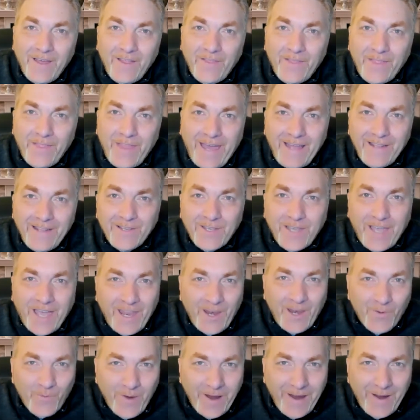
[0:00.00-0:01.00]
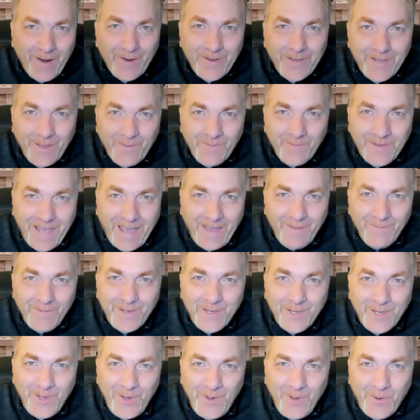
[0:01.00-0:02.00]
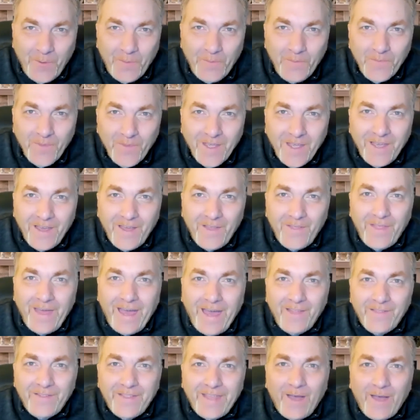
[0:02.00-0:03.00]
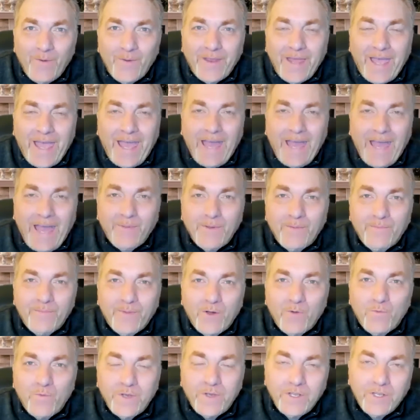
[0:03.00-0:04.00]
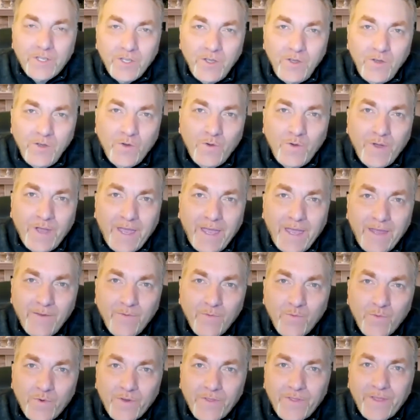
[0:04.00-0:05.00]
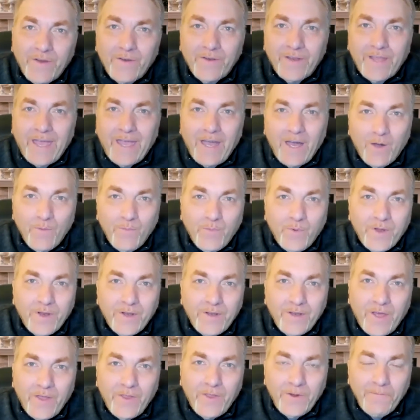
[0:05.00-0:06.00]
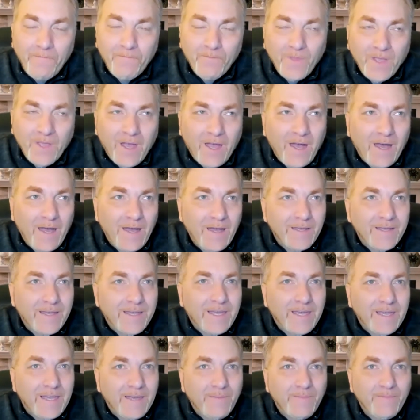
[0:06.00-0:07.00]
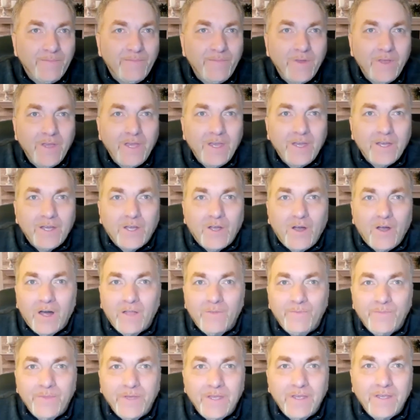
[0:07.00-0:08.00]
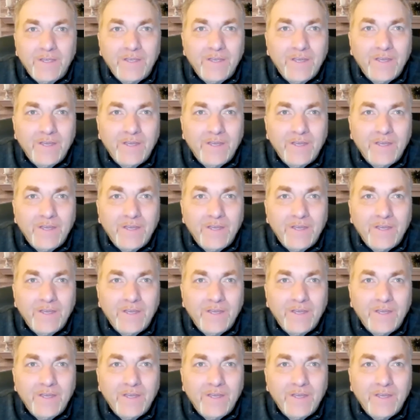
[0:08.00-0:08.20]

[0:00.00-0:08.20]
that's kind of rare sometimes too, that would happen, but we do. And we're there to help one another. Kim called me